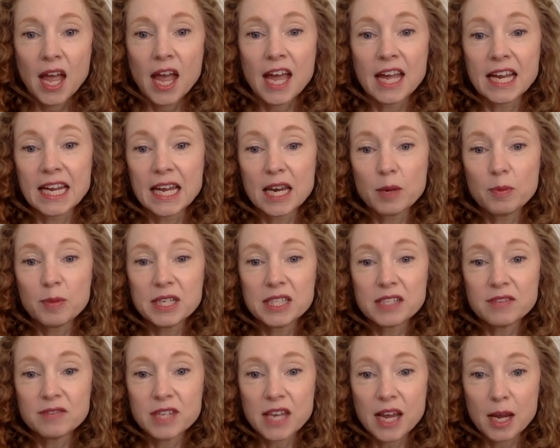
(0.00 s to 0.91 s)
and get a
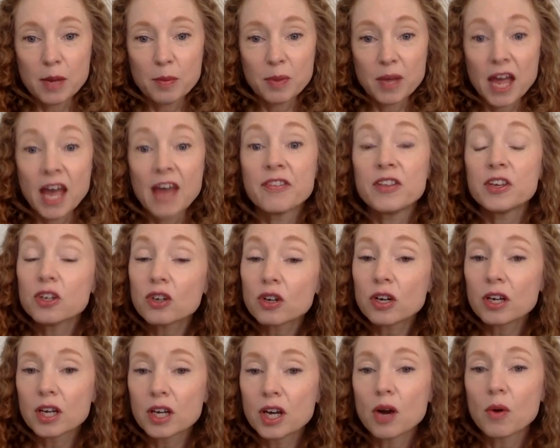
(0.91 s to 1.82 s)
piece of tape, and then you're
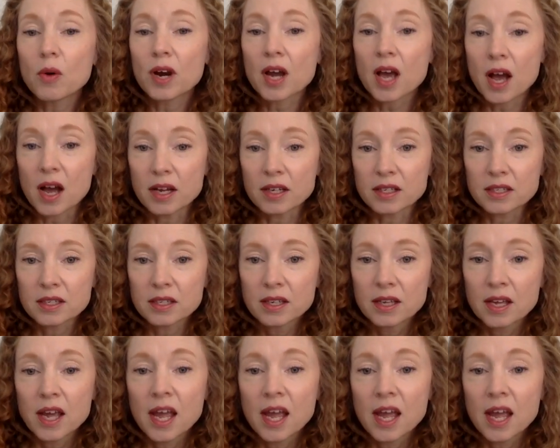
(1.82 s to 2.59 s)
going to go on a hunt.